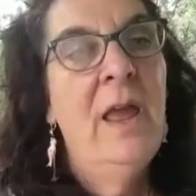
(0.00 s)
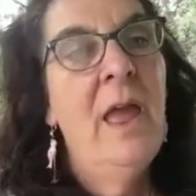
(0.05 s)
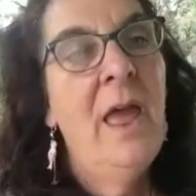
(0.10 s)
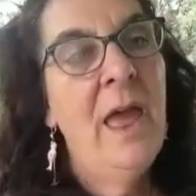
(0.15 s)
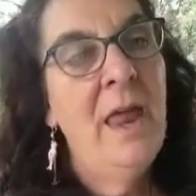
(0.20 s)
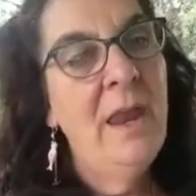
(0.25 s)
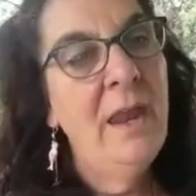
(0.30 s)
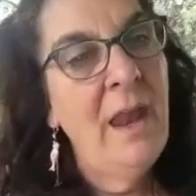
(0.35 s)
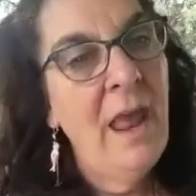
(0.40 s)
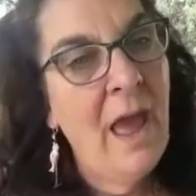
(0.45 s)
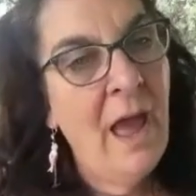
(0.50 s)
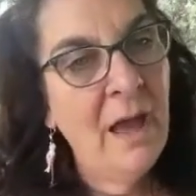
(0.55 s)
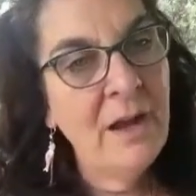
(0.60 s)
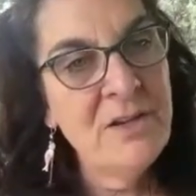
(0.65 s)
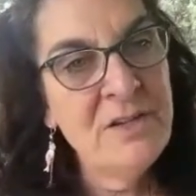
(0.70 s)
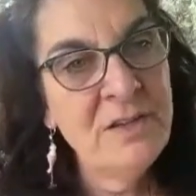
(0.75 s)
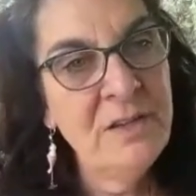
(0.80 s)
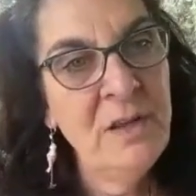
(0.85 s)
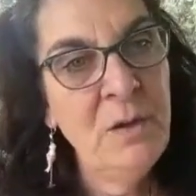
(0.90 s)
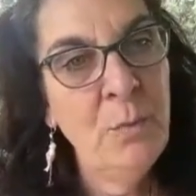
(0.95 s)
And it
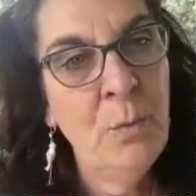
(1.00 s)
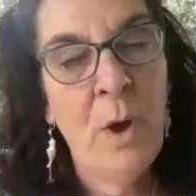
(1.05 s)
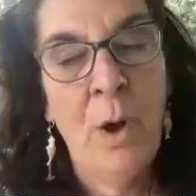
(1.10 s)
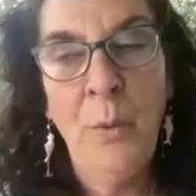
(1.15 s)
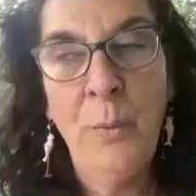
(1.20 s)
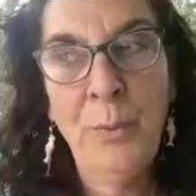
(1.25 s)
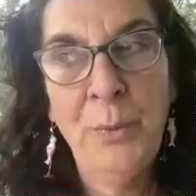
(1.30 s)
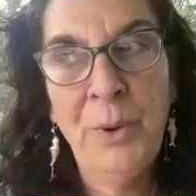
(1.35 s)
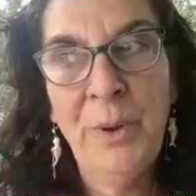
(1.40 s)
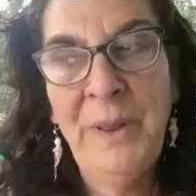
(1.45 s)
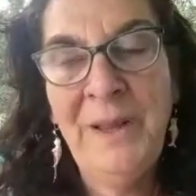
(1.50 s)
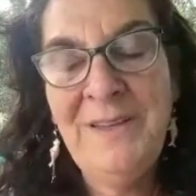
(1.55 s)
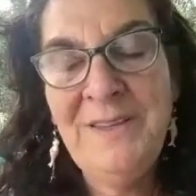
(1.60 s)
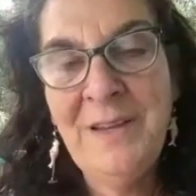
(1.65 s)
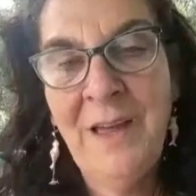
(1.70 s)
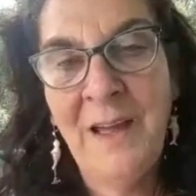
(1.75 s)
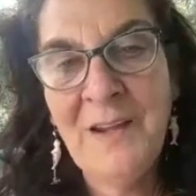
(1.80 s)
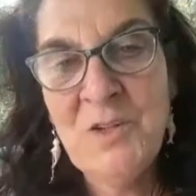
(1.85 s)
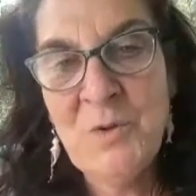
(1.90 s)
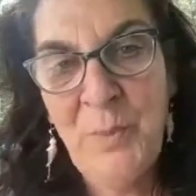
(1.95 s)
actually won't really
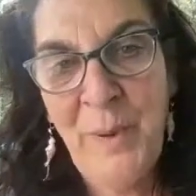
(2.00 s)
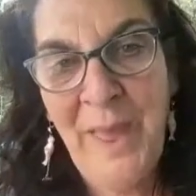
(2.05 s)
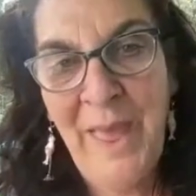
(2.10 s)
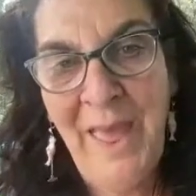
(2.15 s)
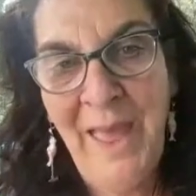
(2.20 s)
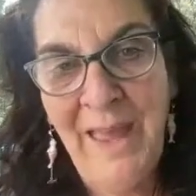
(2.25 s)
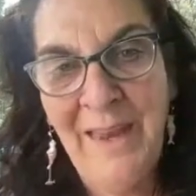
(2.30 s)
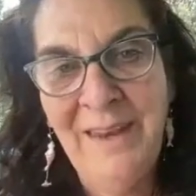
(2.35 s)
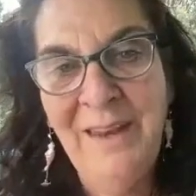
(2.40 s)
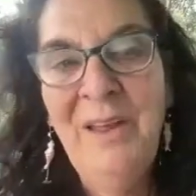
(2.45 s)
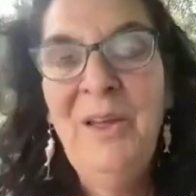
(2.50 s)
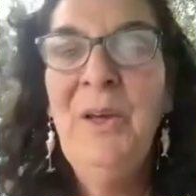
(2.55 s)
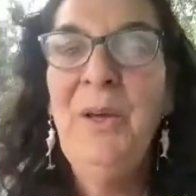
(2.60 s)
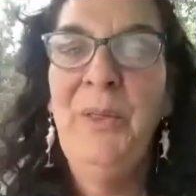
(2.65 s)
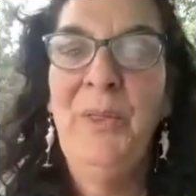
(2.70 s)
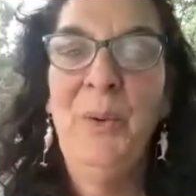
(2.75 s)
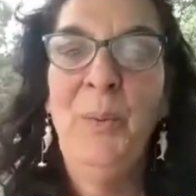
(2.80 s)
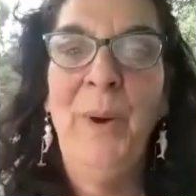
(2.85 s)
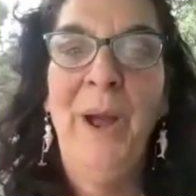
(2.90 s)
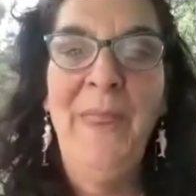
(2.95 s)
touch pain
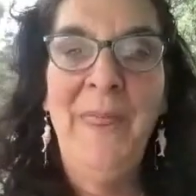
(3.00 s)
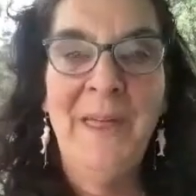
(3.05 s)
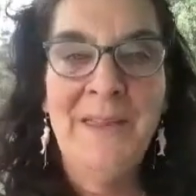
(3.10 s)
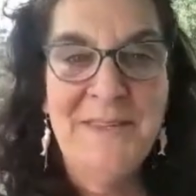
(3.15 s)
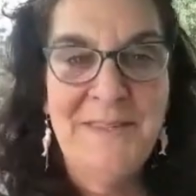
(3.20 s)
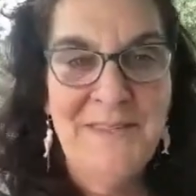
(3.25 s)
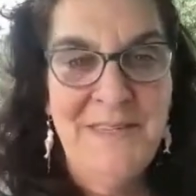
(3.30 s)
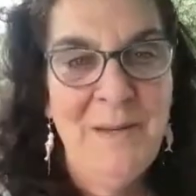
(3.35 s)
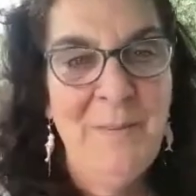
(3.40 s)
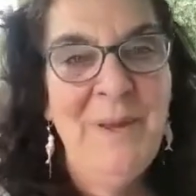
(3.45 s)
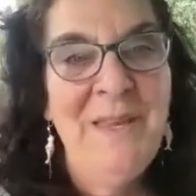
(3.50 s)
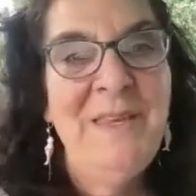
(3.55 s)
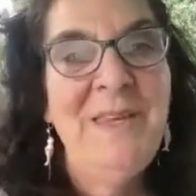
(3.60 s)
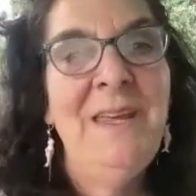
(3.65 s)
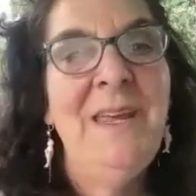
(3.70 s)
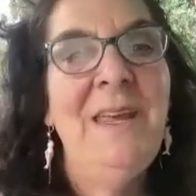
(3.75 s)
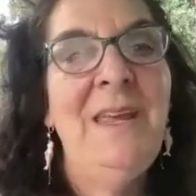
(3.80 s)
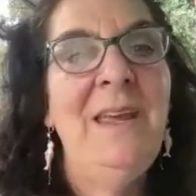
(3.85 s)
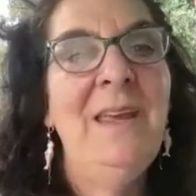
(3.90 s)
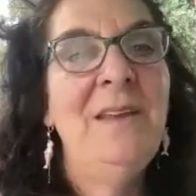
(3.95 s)
the way that
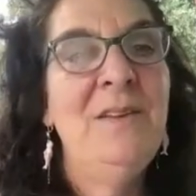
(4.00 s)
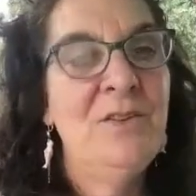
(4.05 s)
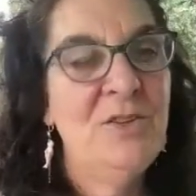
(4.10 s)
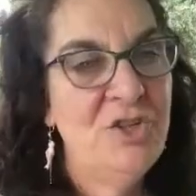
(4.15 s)
CBD,